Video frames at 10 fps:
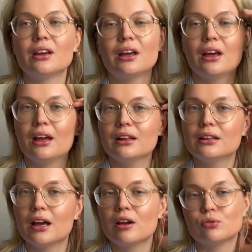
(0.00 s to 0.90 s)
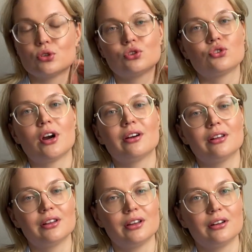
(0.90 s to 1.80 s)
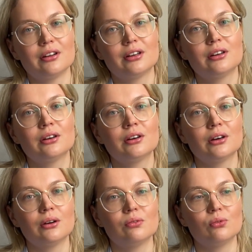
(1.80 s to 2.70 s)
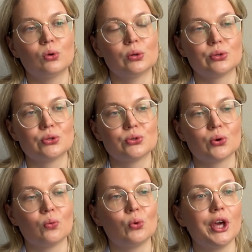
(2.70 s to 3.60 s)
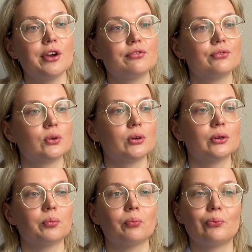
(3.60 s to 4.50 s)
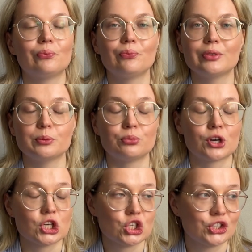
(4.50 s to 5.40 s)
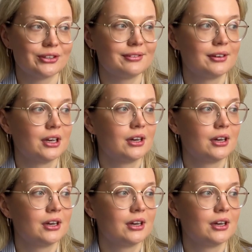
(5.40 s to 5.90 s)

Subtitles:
and I was struggling also with depression.